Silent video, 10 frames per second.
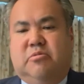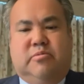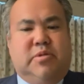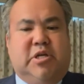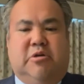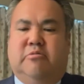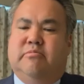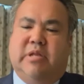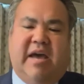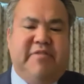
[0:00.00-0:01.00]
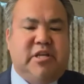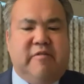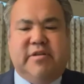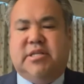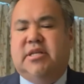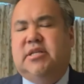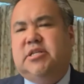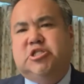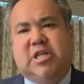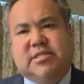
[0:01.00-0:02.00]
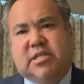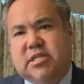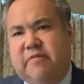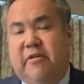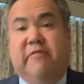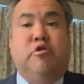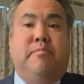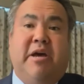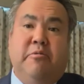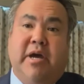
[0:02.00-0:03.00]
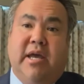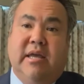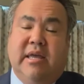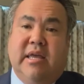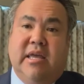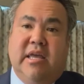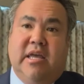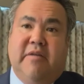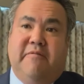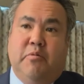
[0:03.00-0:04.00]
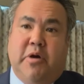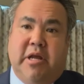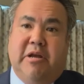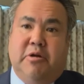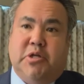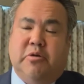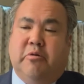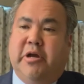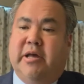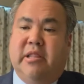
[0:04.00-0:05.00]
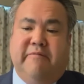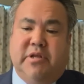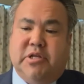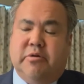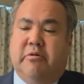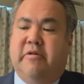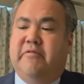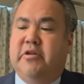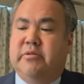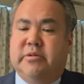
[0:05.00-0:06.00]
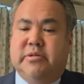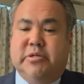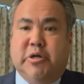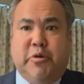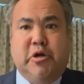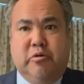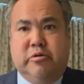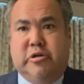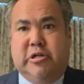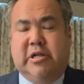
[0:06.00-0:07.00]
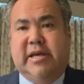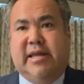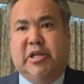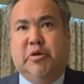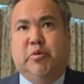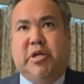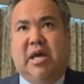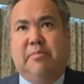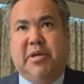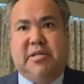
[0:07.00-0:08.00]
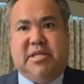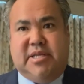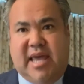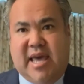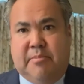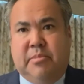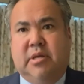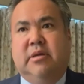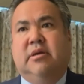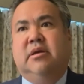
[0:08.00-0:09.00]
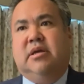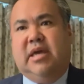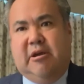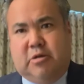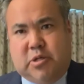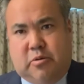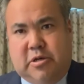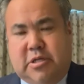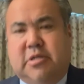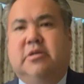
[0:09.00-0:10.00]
So life services, justice involved. Oh, and by the way, if you want to hear a story, I love this story. If you go to Google and you type in Sam CareSource,